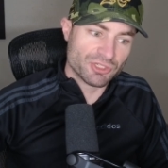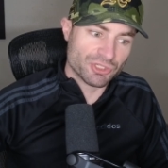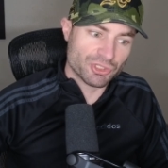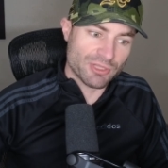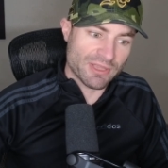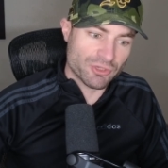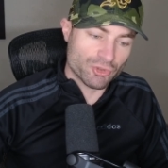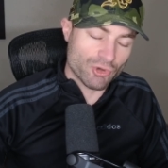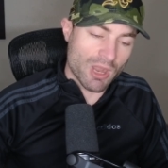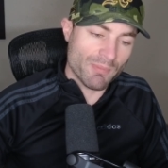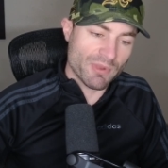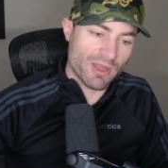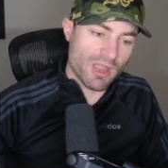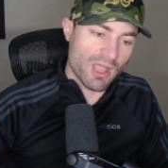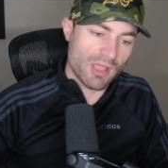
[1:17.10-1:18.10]
Just like
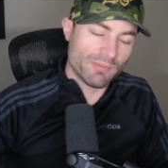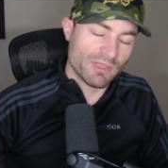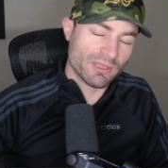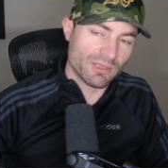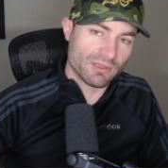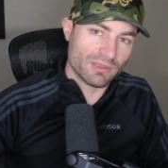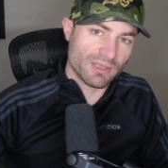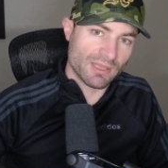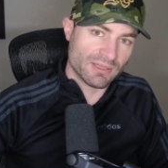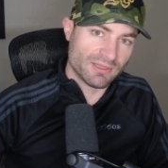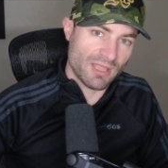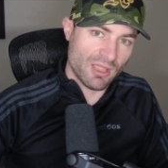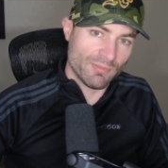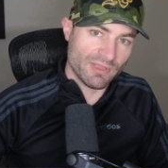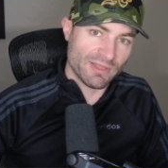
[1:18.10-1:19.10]
drop a comment and
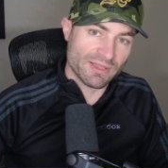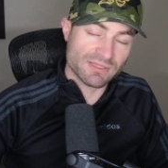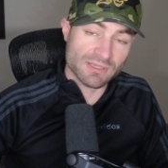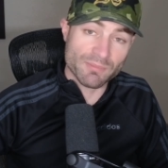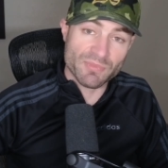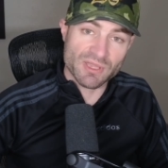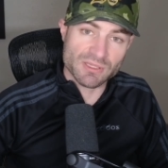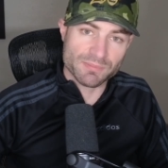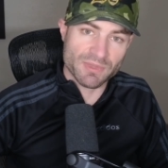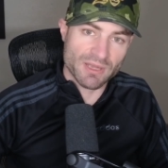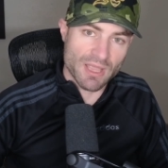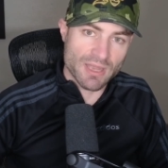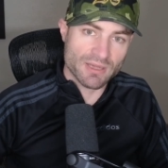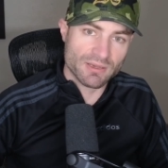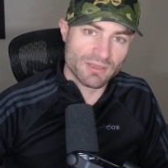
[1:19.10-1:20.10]
tell me like something's been
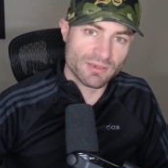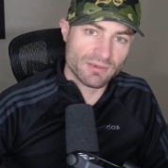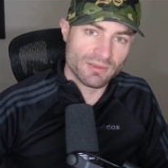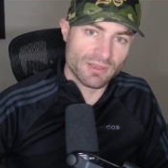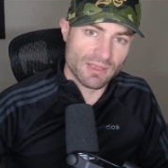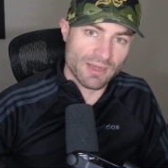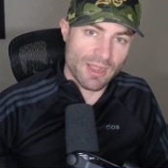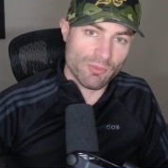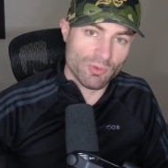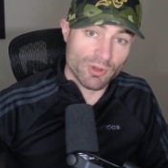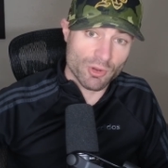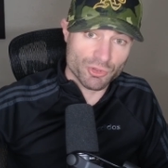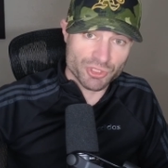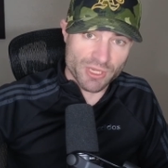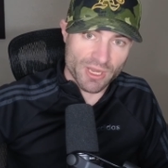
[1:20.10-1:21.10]
edited and I will
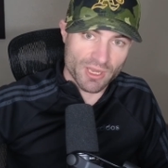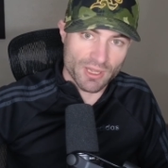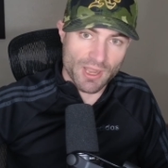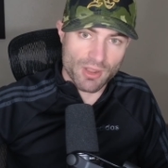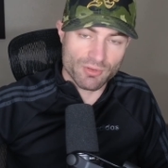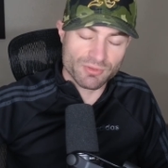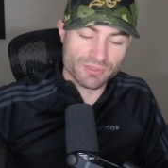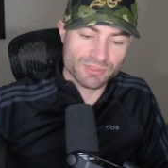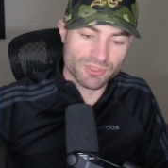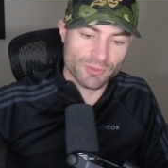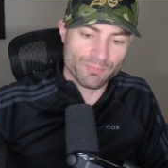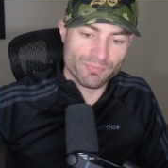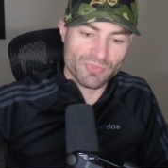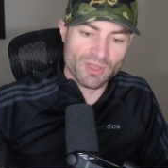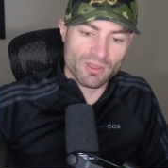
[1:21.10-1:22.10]
go check it out.
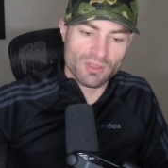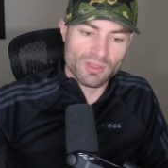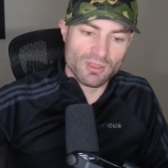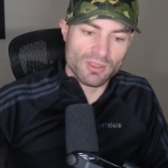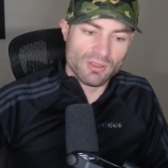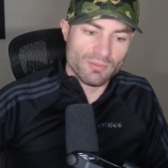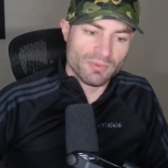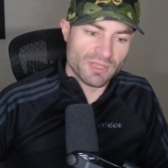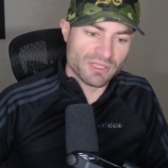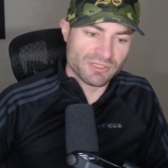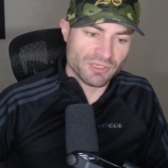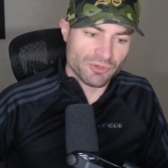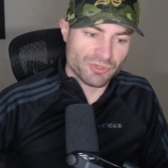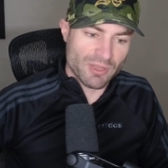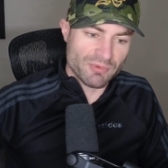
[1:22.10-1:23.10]
So because
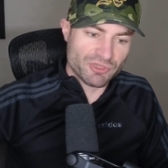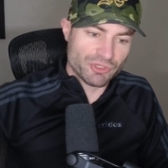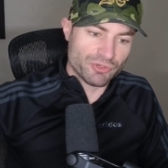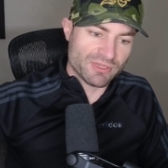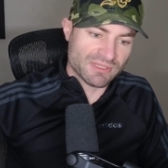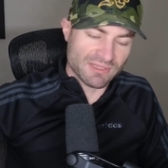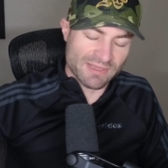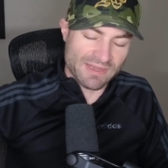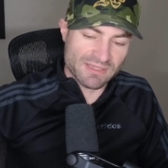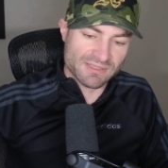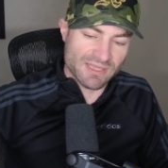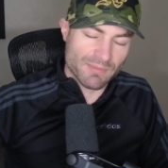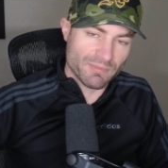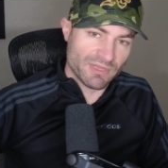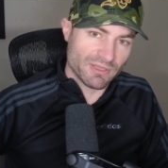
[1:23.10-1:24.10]
you know WGU doesn't like
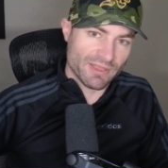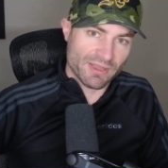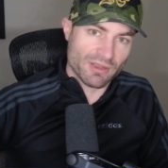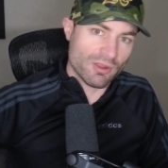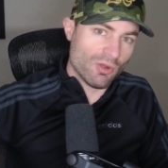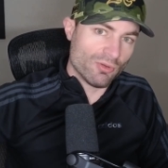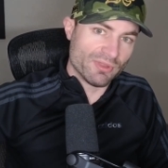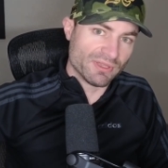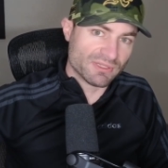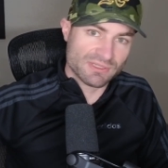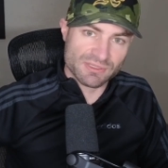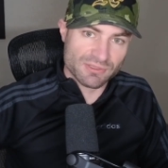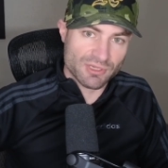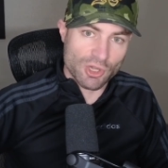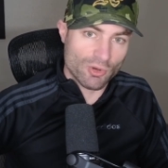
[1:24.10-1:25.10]
send me like all
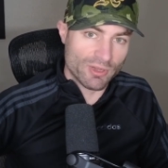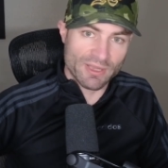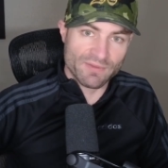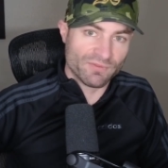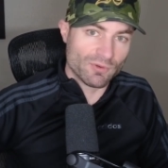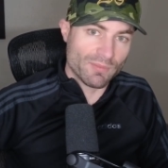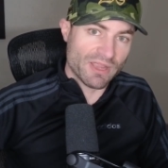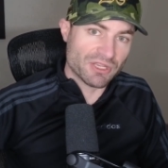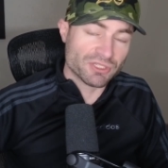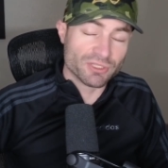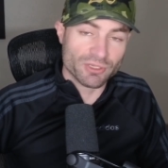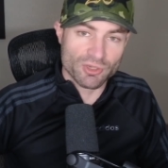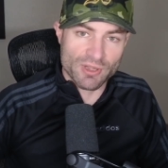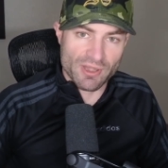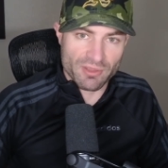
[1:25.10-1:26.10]
this current
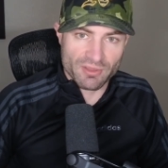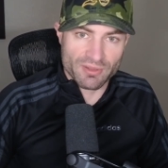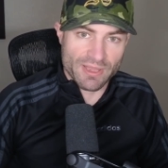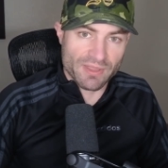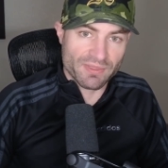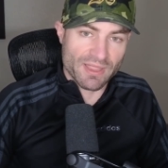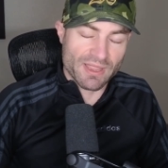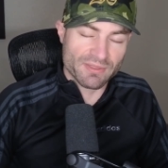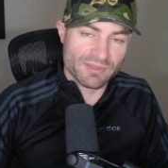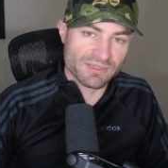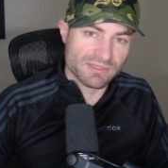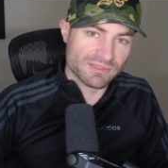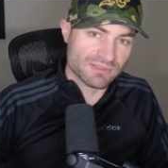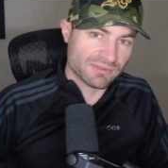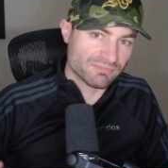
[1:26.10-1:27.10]
information or anything like that.
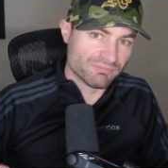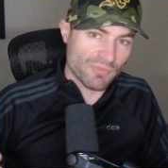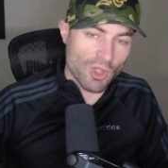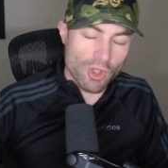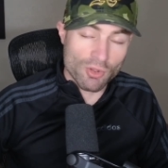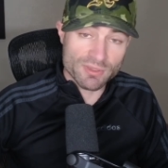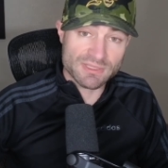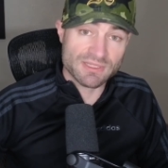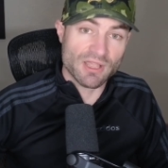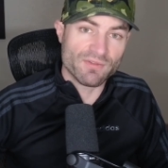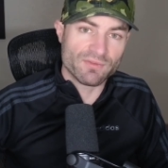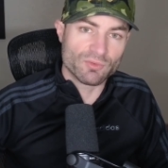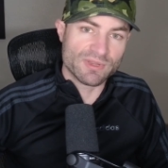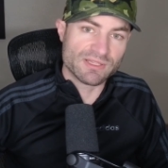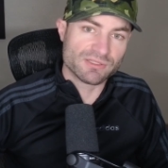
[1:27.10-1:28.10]
This is all
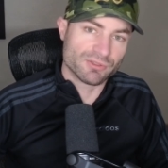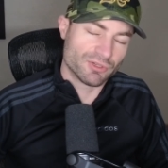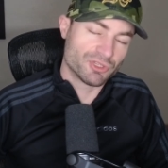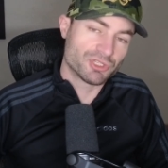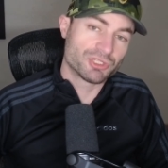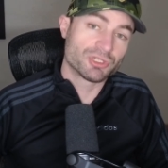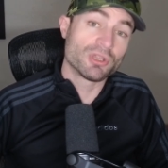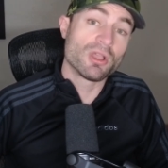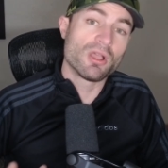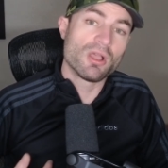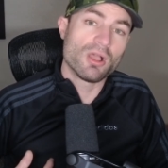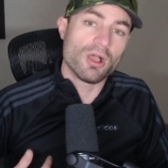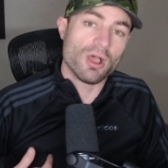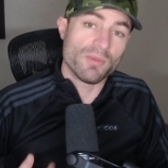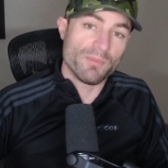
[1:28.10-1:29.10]
self-research
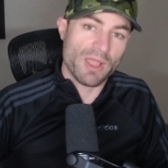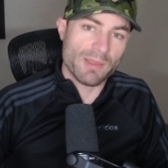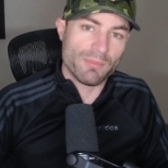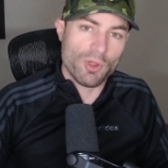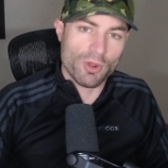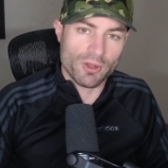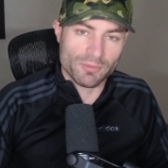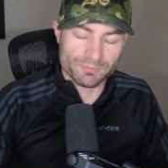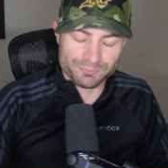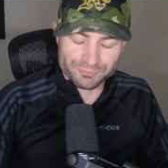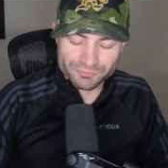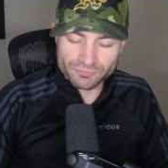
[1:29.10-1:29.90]
on my part.